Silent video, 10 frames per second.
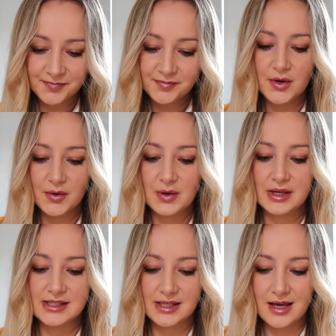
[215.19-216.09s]
So you
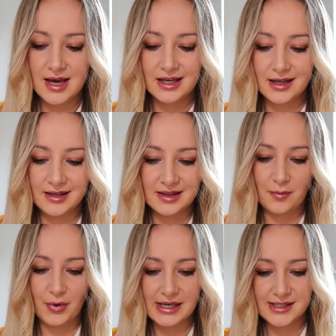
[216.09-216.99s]
can see here the
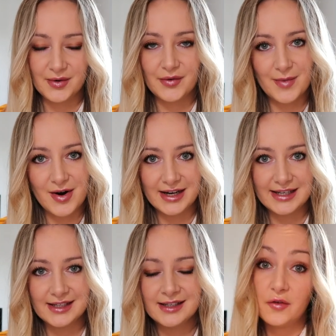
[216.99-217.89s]
breakdown of mine.